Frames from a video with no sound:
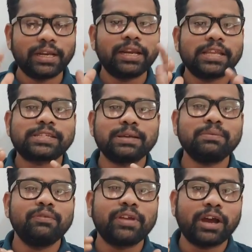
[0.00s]
in a less
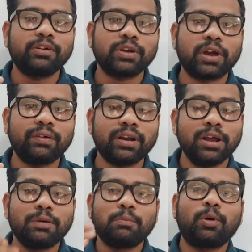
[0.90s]
time we have to cover
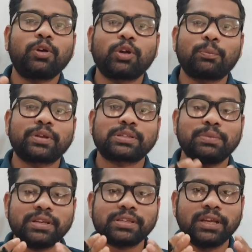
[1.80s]
more topics,
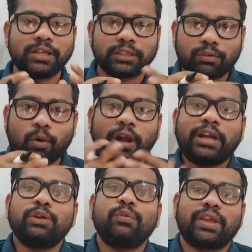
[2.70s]
means the
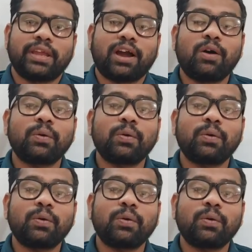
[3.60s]
quality way,